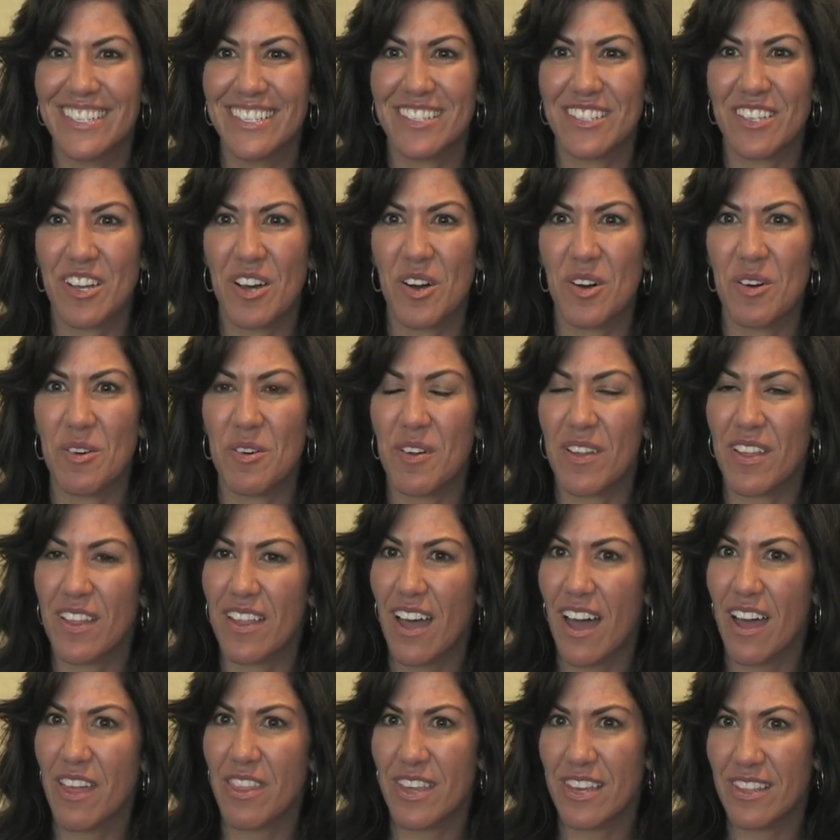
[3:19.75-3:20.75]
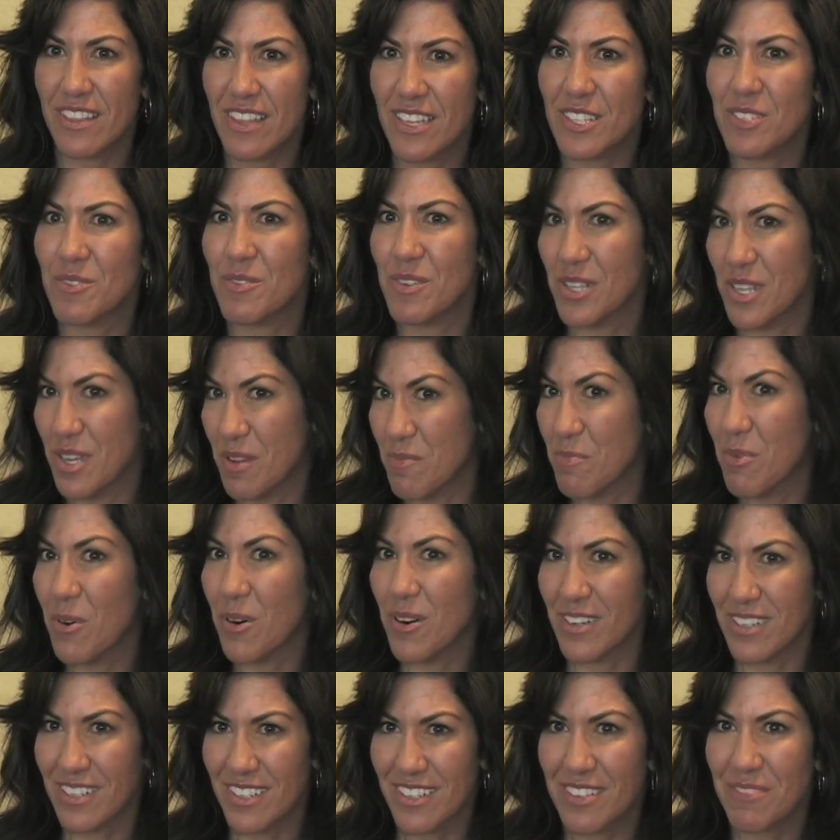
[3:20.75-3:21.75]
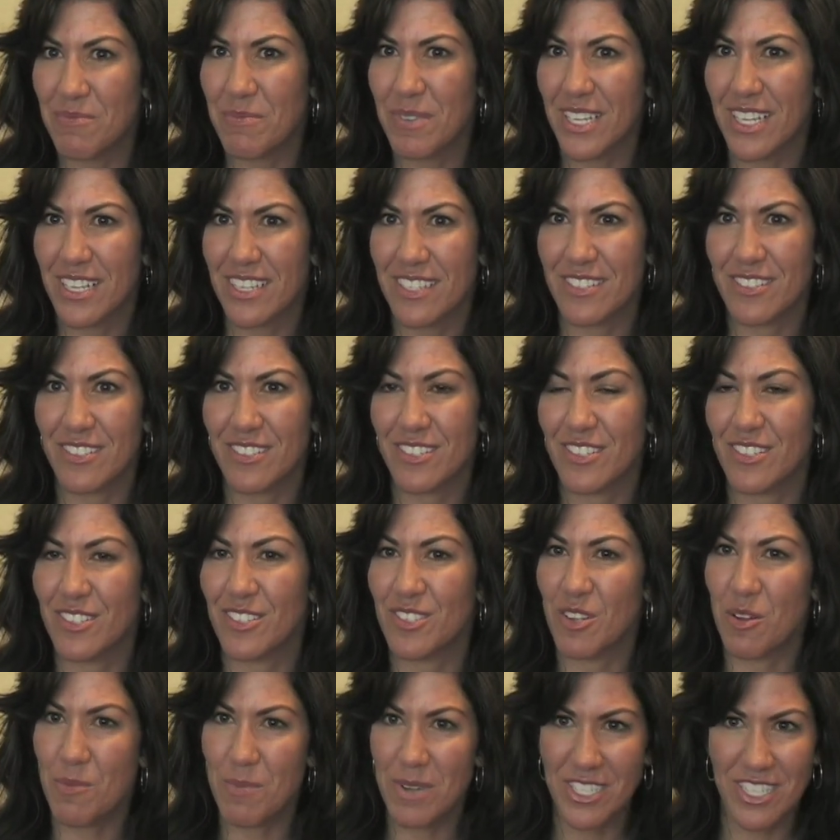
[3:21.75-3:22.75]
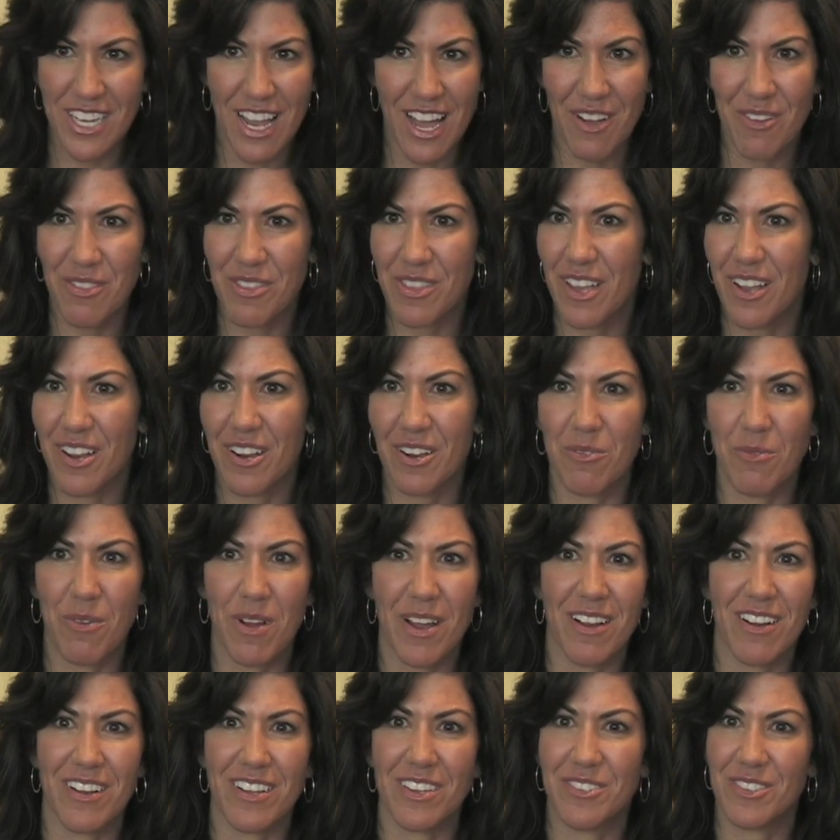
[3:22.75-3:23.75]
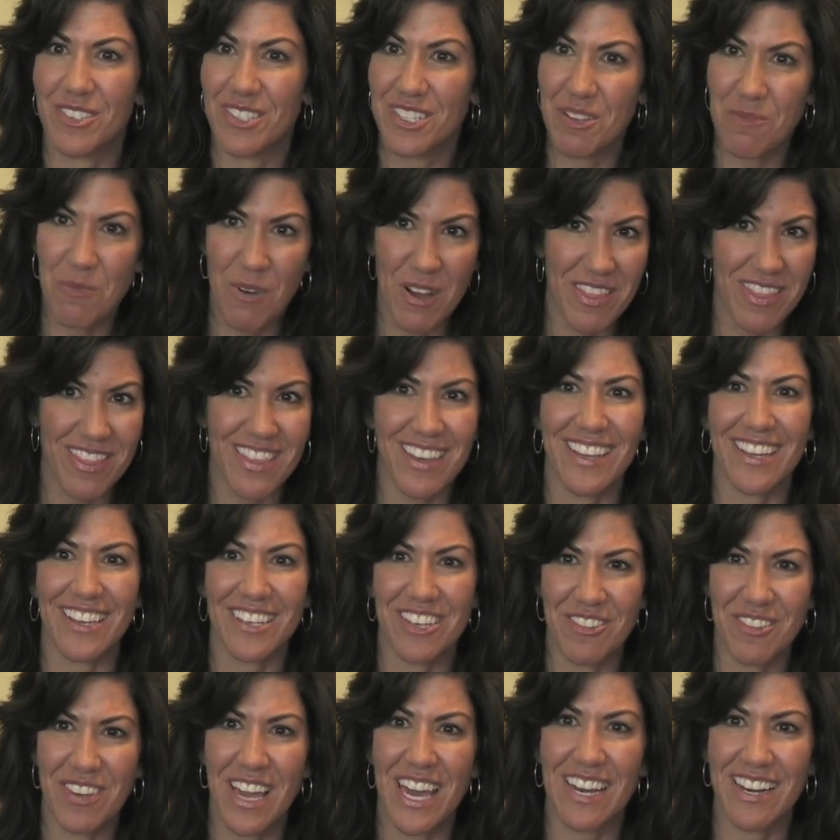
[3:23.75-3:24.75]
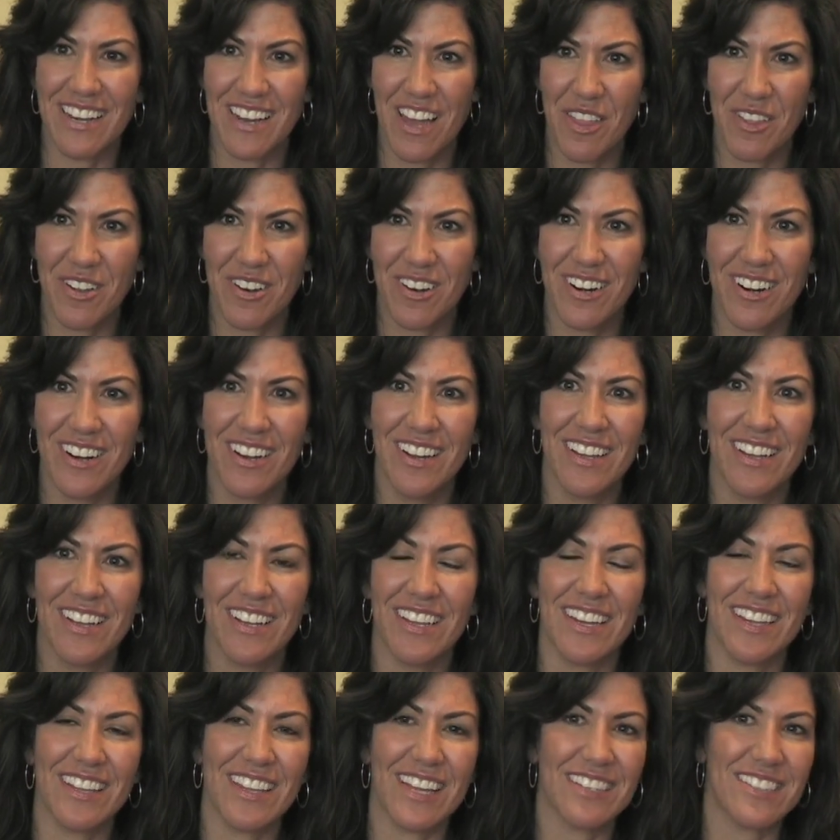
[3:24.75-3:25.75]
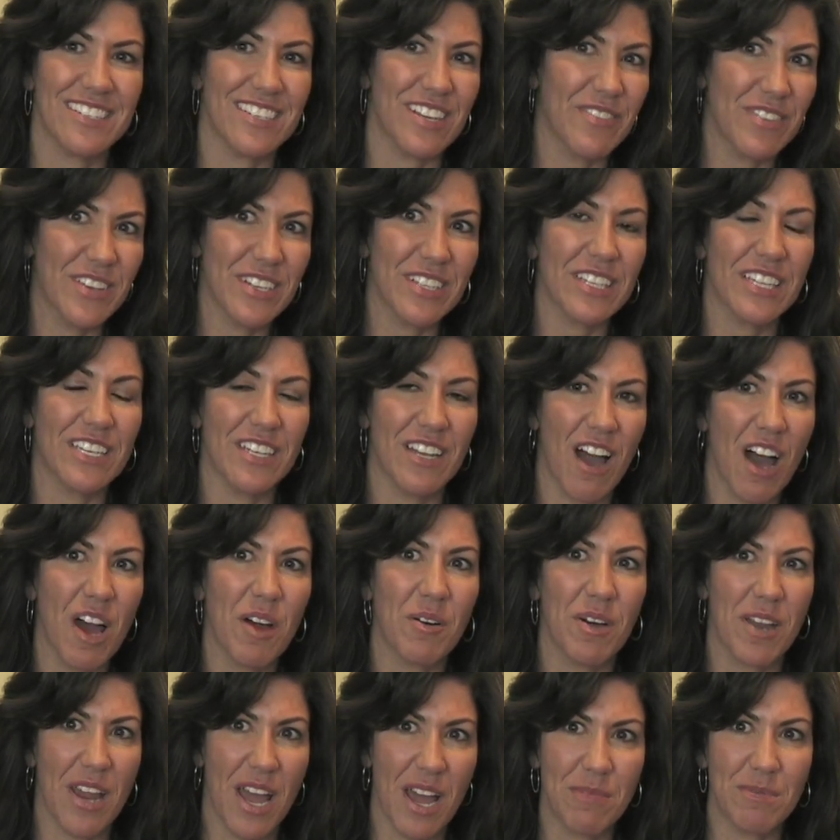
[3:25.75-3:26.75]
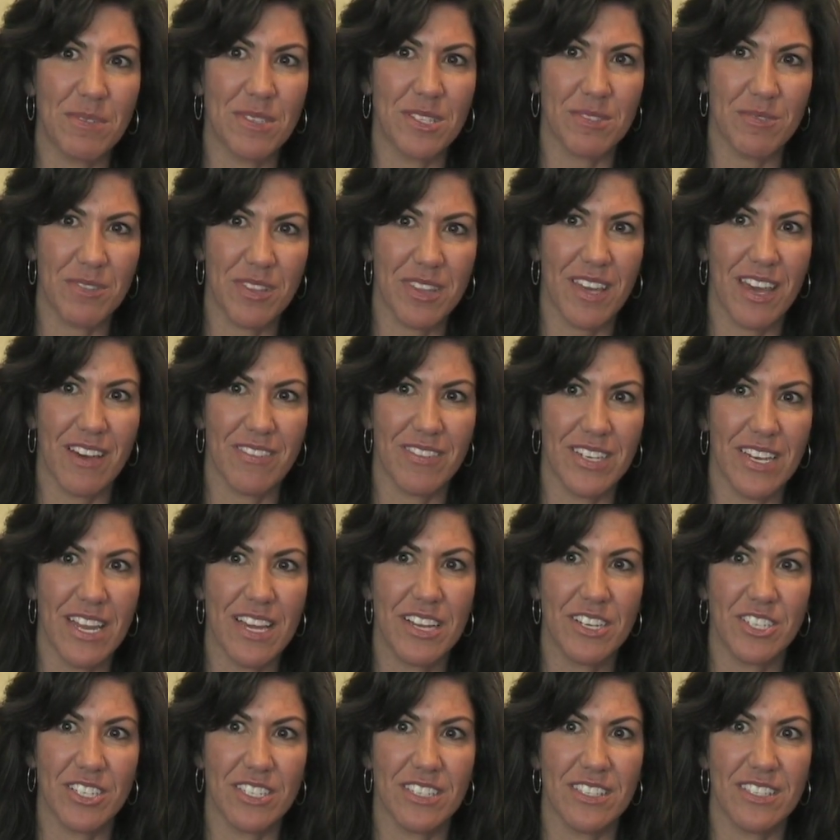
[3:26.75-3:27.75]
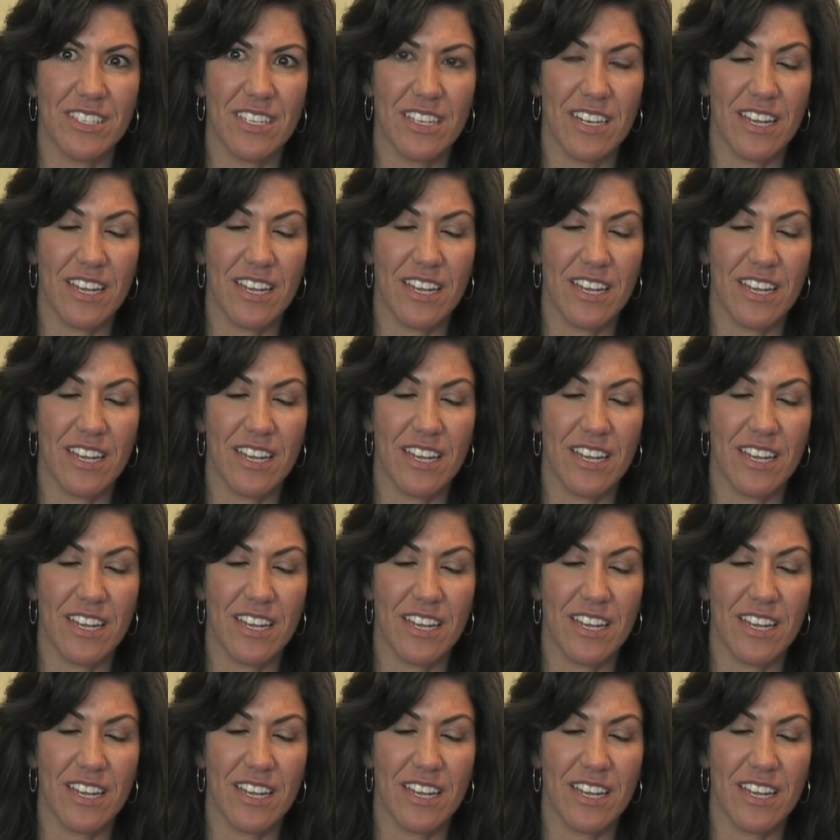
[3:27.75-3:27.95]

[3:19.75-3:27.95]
So I think that's really important, because there's just so much out there where you see one thing and you get another, and that's definitely not what happens with Kevin Nations.